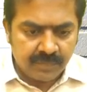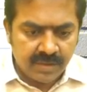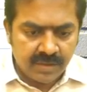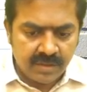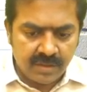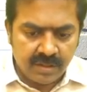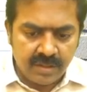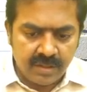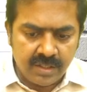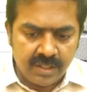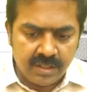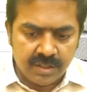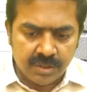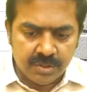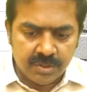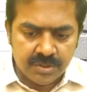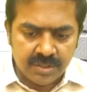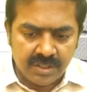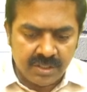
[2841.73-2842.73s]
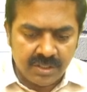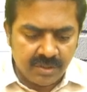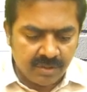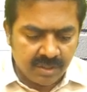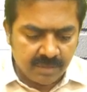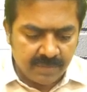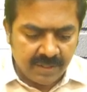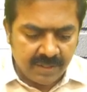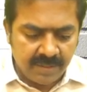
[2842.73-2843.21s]
30,000
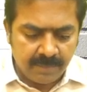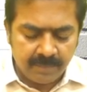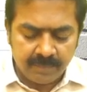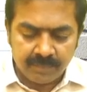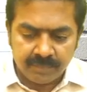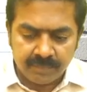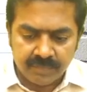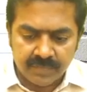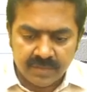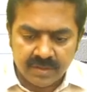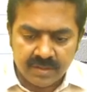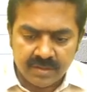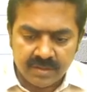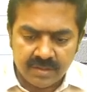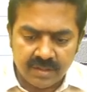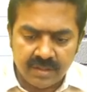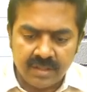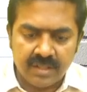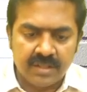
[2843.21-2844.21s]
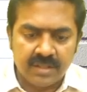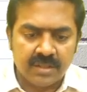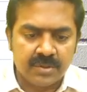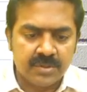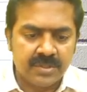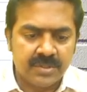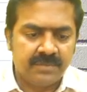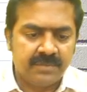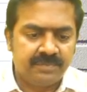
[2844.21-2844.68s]
divided by
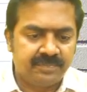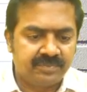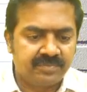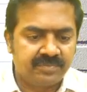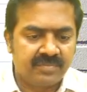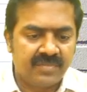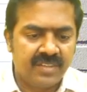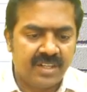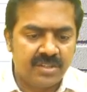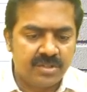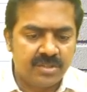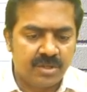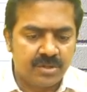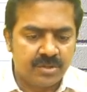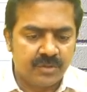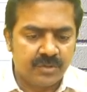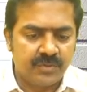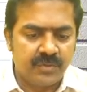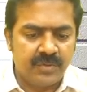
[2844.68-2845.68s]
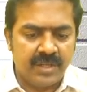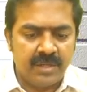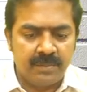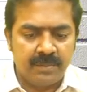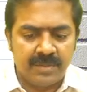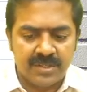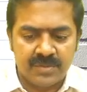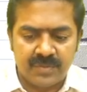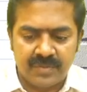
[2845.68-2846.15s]
30,000, that is also 15
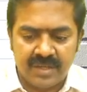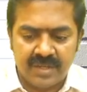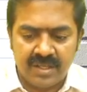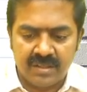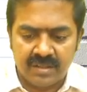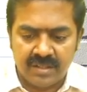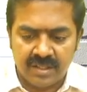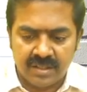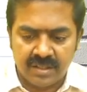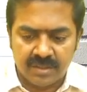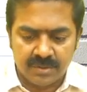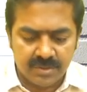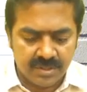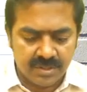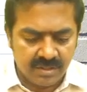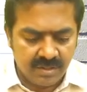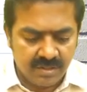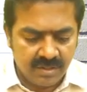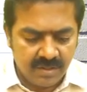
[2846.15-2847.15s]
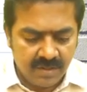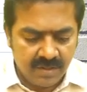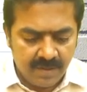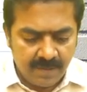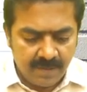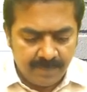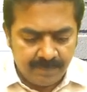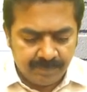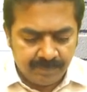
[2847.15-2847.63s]
plus 15, 30,000,
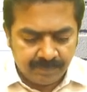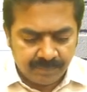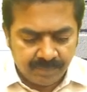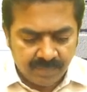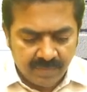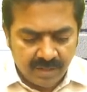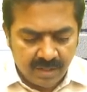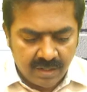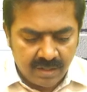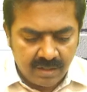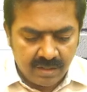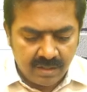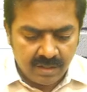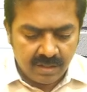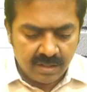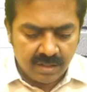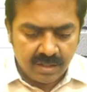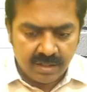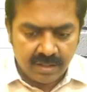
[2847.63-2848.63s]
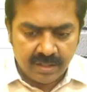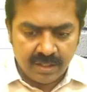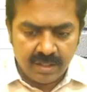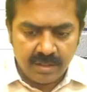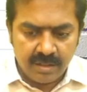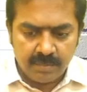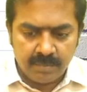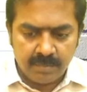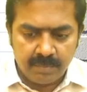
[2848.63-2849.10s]

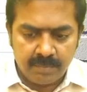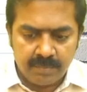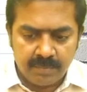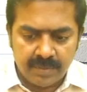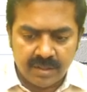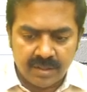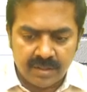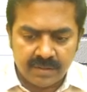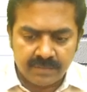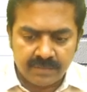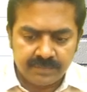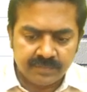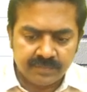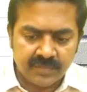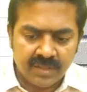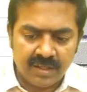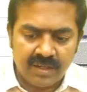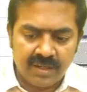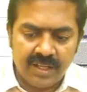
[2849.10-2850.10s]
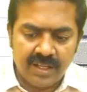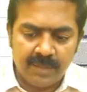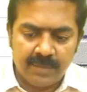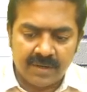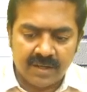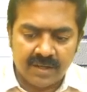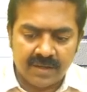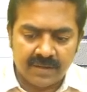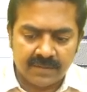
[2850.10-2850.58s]
$10 per
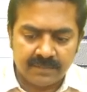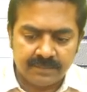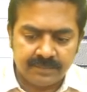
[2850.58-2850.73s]
labor hour.